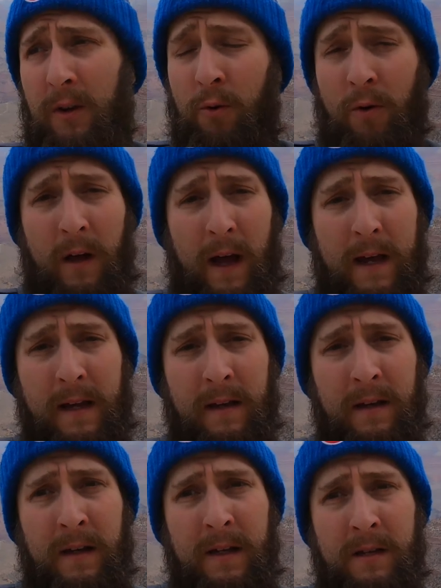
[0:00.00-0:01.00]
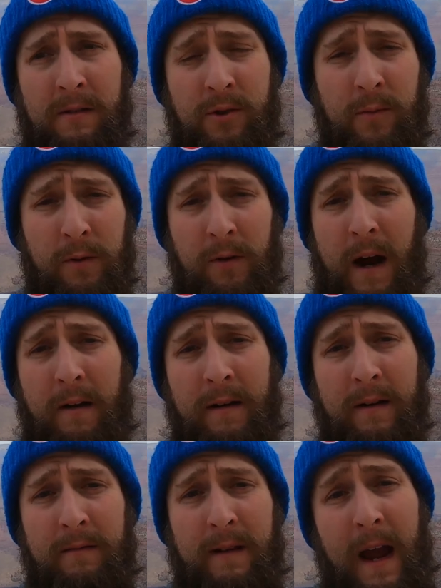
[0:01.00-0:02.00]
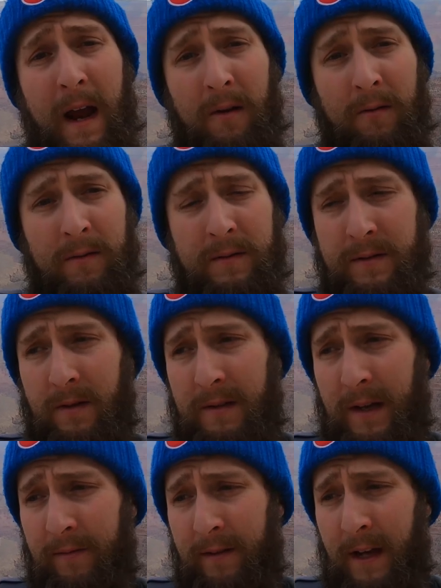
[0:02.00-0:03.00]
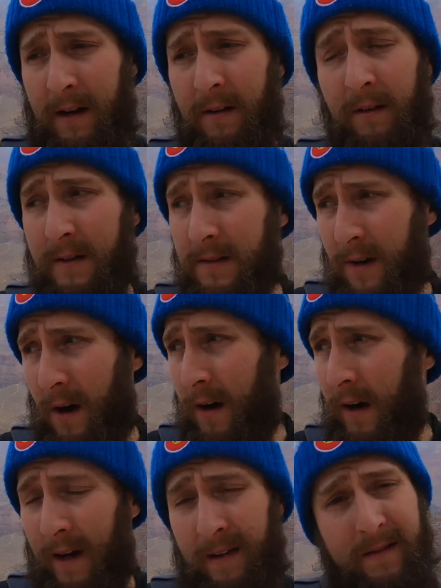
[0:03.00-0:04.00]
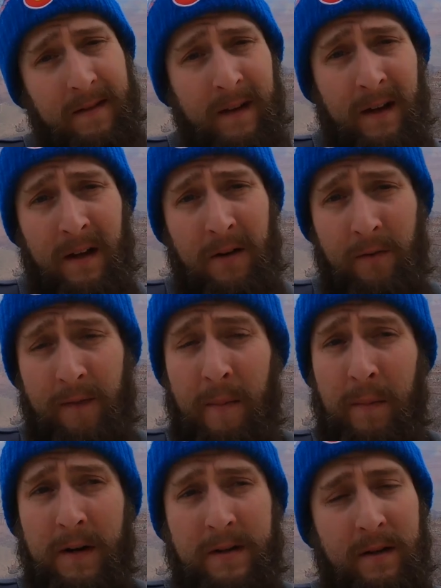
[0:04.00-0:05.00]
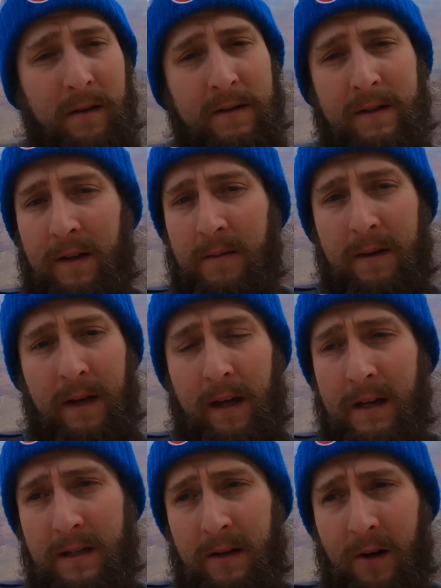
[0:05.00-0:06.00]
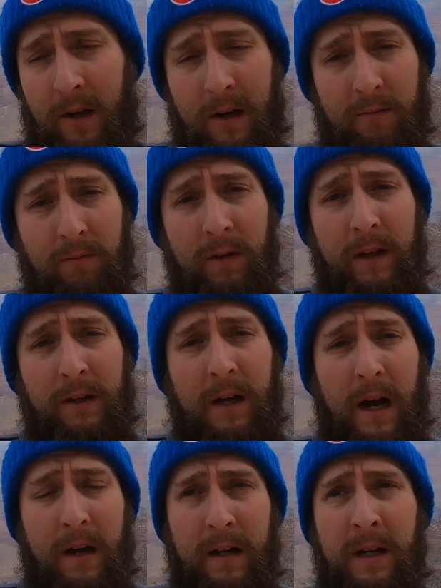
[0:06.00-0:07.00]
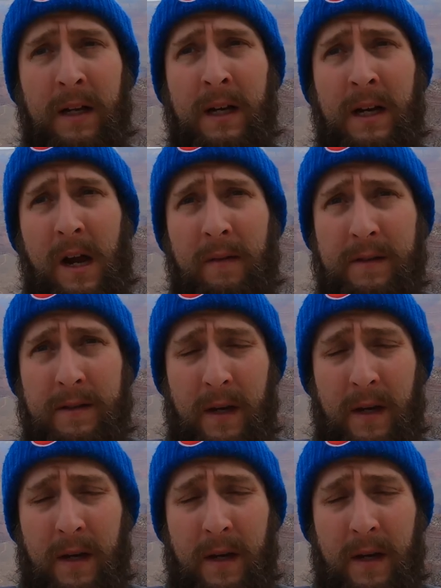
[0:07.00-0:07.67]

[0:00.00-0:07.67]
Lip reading: Cool hike, super crowded now, so definitely get an early start, and it's November, so it's going to be, like I said earlier, really crowded in the